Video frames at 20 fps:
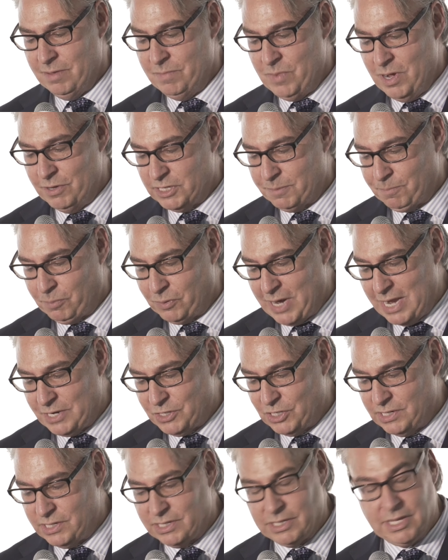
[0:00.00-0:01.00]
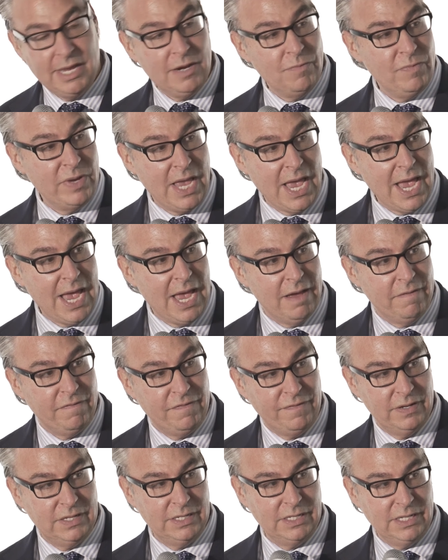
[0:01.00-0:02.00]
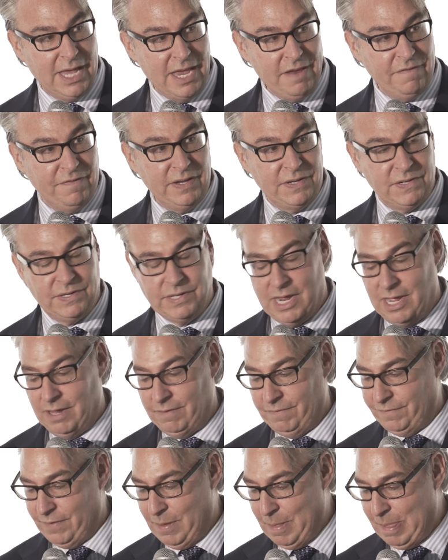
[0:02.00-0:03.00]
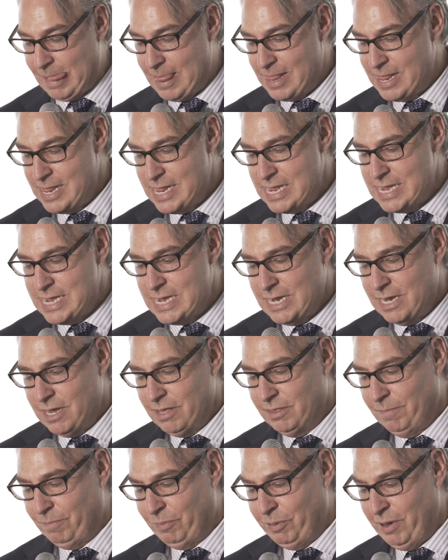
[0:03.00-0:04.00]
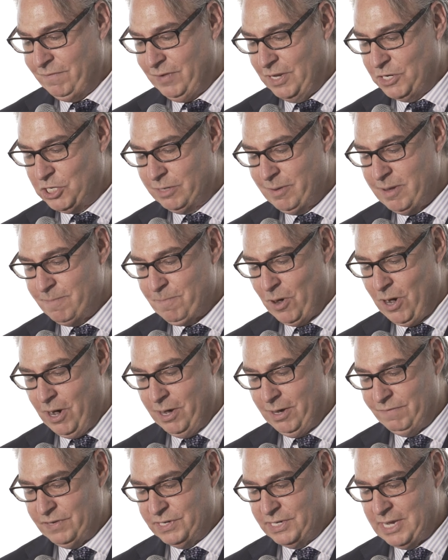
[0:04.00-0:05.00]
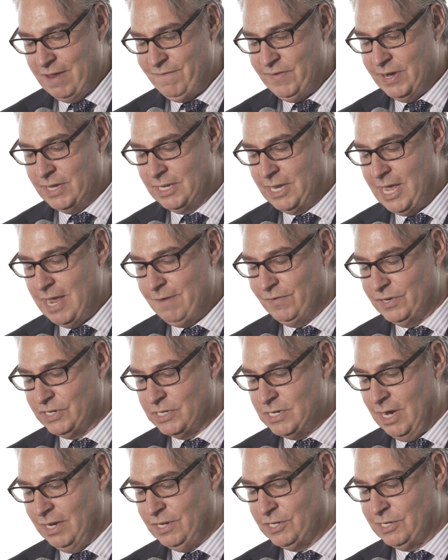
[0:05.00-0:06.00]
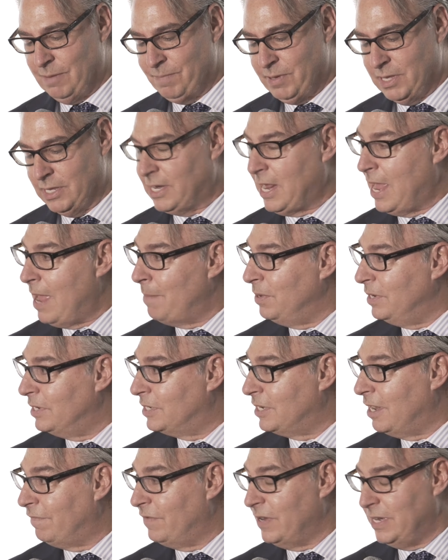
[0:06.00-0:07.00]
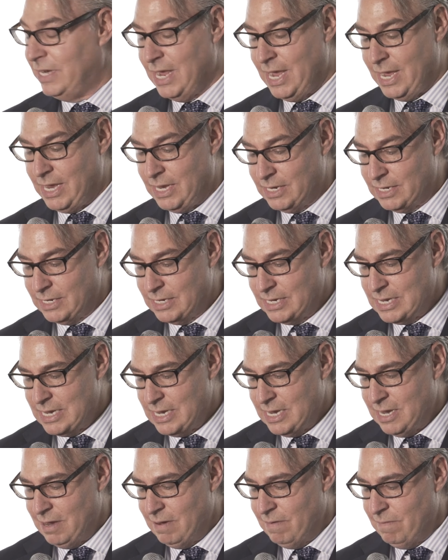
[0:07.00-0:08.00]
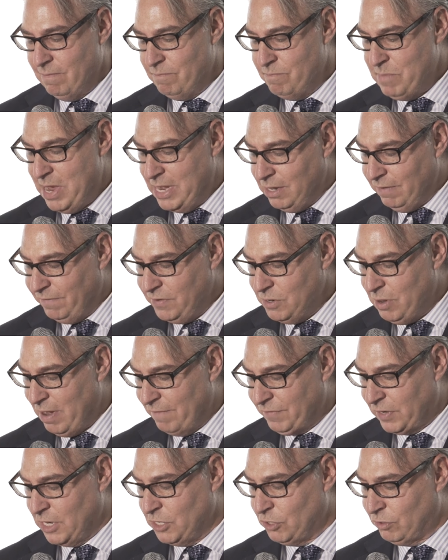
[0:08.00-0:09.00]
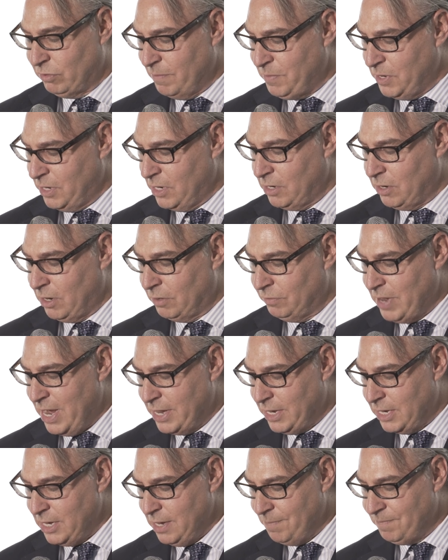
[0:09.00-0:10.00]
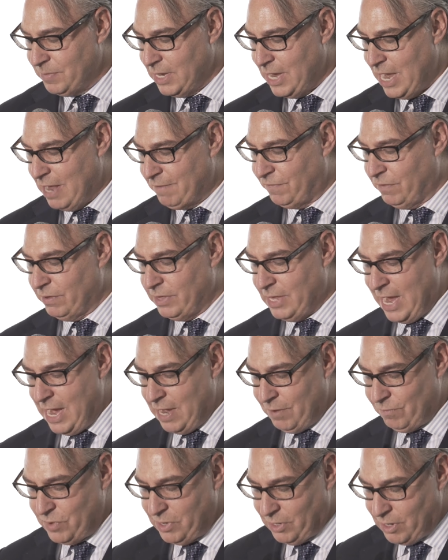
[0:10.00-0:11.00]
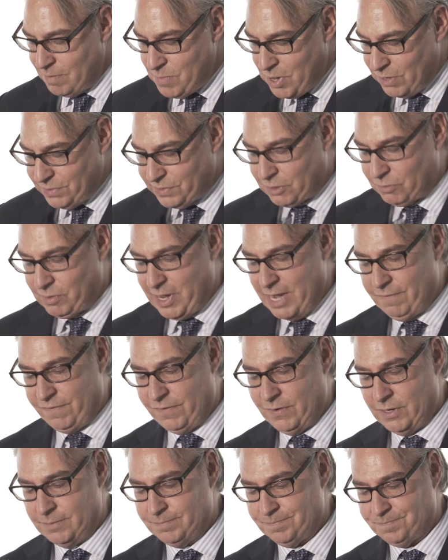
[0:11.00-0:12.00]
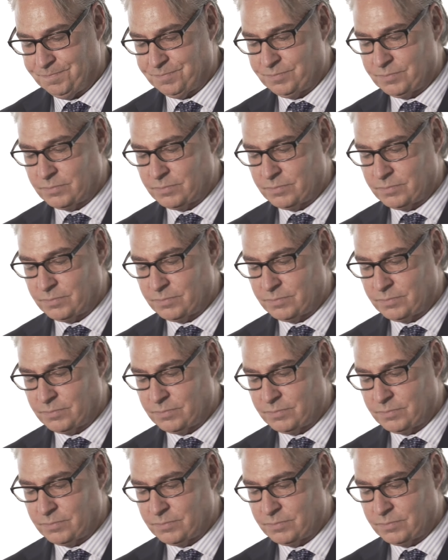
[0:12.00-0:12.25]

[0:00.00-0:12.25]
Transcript: the most precious thing we have, life itself. The privilege to be part of saving a life is not something that happens every day. Many of you have contributed already and for that, we are most grateful.